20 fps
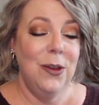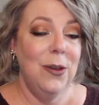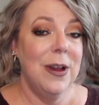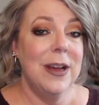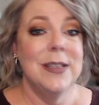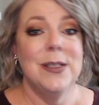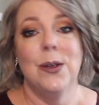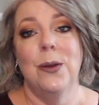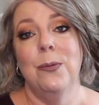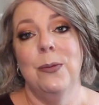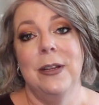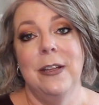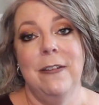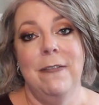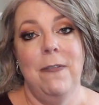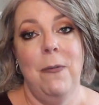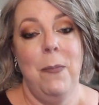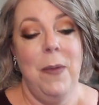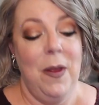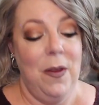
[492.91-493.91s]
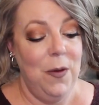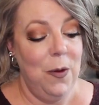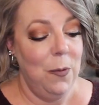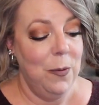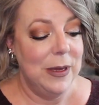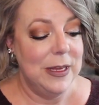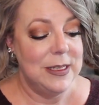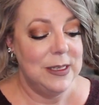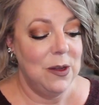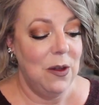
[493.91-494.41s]
you guys are really familiar
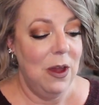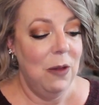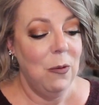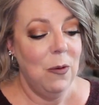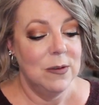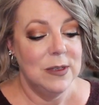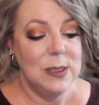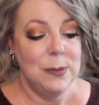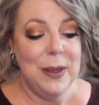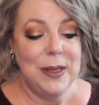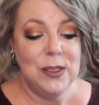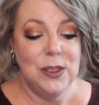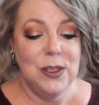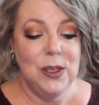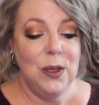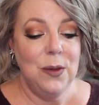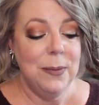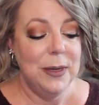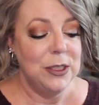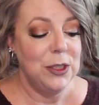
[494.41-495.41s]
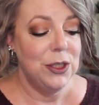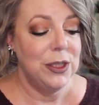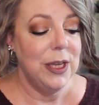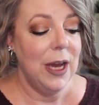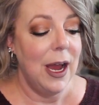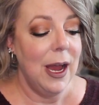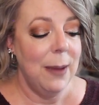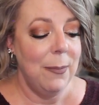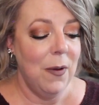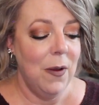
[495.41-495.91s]
with, so I won't spend too much
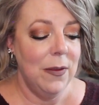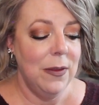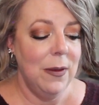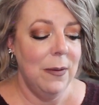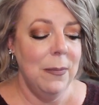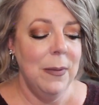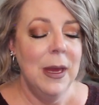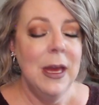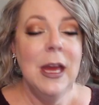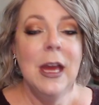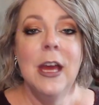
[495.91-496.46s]
time on them.